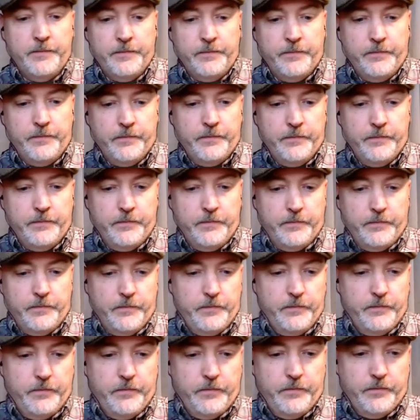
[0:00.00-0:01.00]

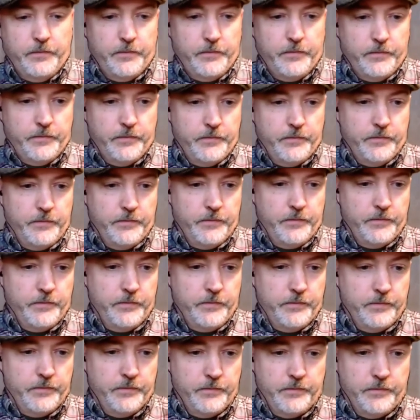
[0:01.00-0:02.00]

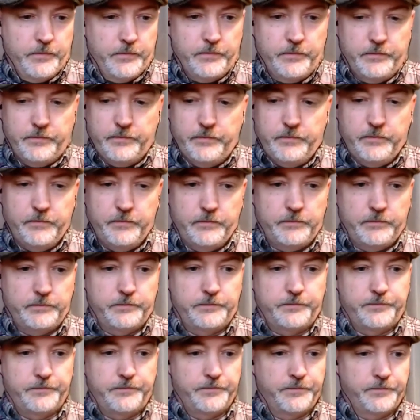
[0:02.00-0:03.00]

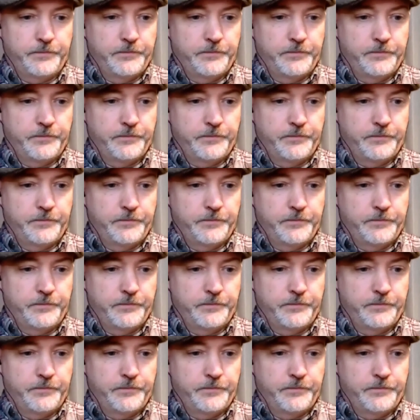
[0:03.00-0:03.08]
[no speech]